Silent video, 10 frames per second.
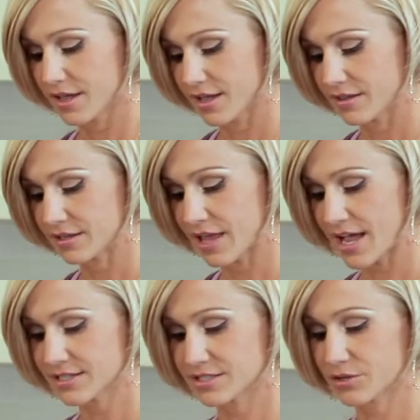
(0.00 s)
And the
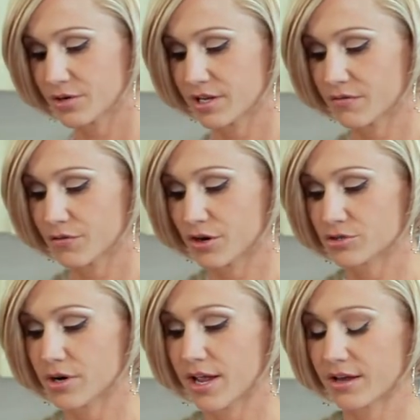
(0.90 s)
last ingredient for our
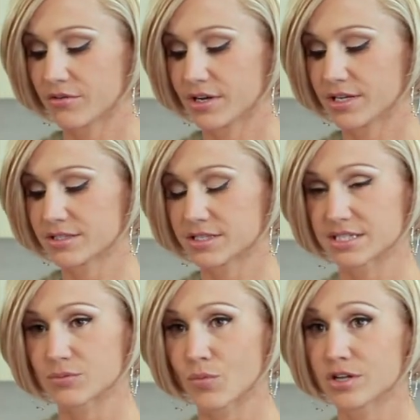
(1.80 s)
dry ingredients
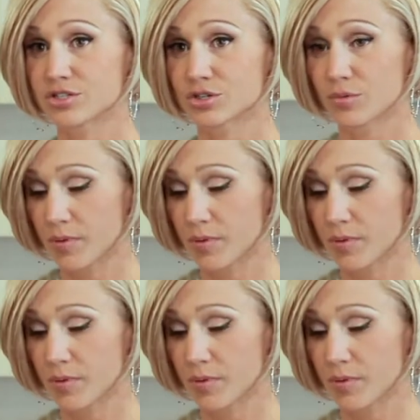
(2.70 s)
is 1 scoop